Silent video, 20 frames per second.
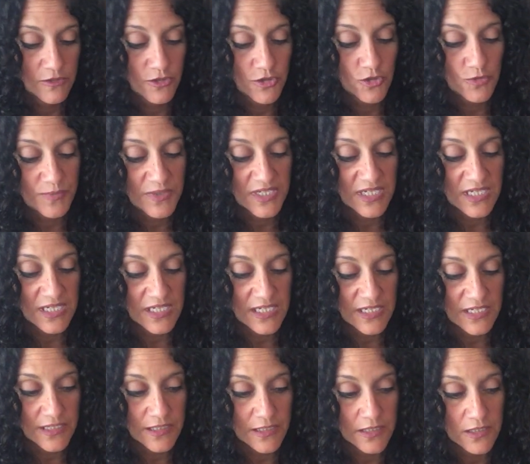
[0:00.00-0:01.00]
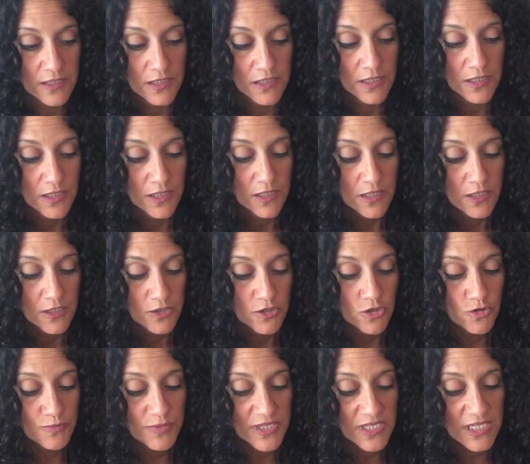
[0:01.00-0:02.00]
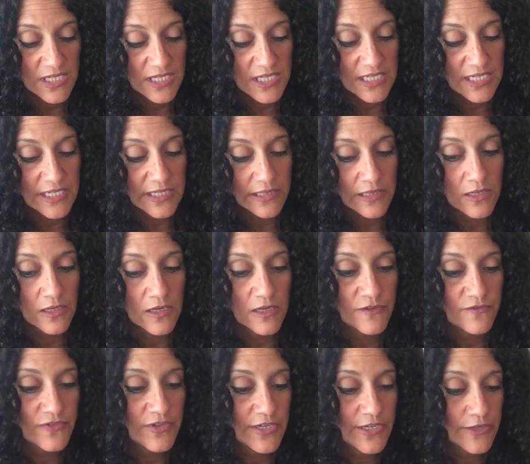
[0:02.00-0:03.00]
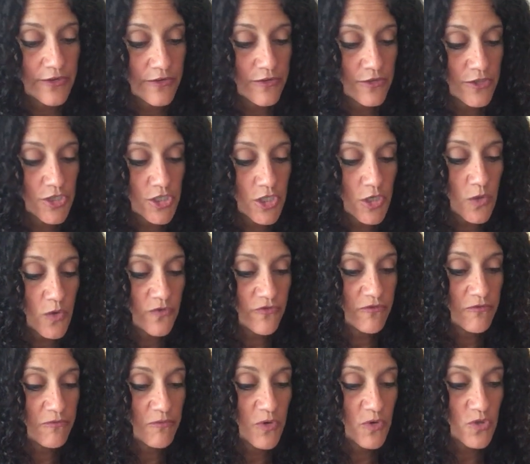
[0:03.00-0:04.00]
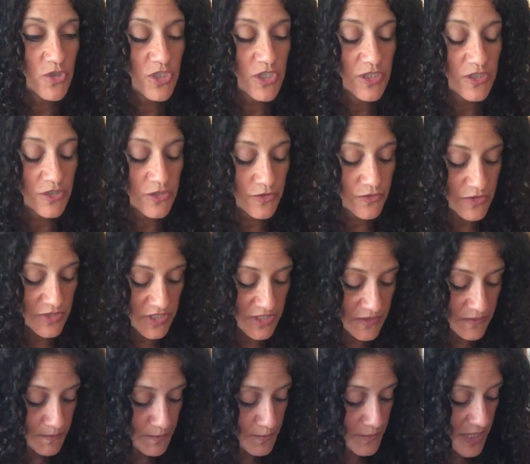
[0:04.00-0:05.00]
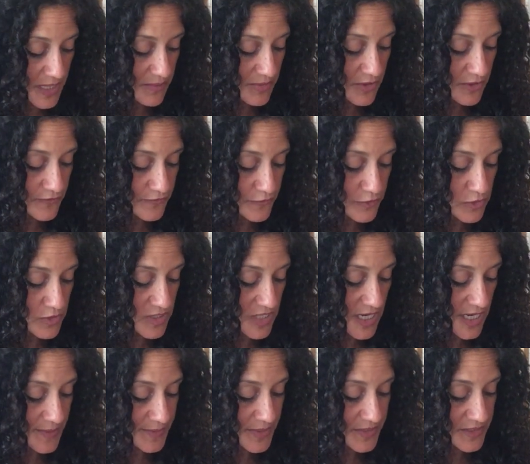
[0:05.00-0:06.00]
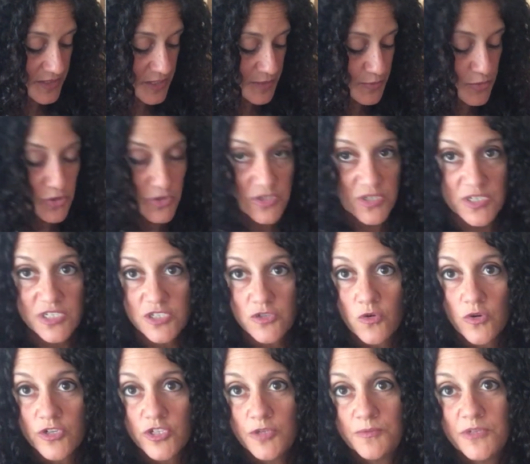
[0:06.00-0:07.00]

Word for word: New beginning. New beginning in love here, show of emotion. So this may be the first time that this person is going